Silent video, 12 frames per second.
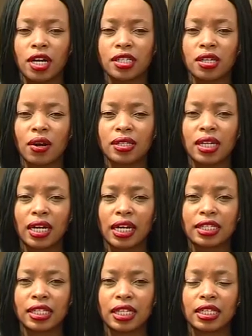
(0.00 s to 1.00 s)
us, our
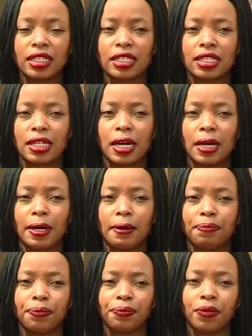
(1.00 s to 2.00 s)
target is
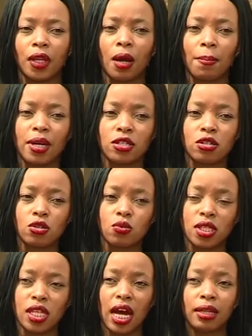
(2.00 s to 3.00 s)
um, persons
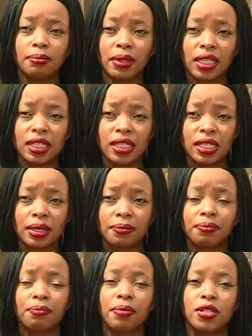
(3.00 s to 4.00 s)
with albinism,
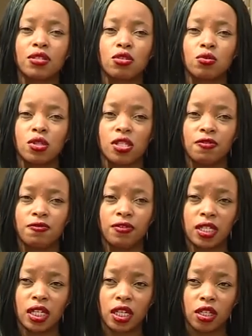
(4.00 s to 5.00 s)
persons with
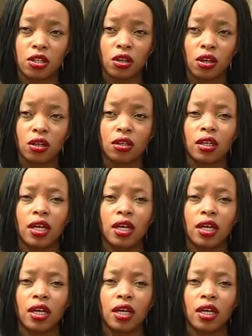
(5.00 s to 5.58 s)
vitiligo,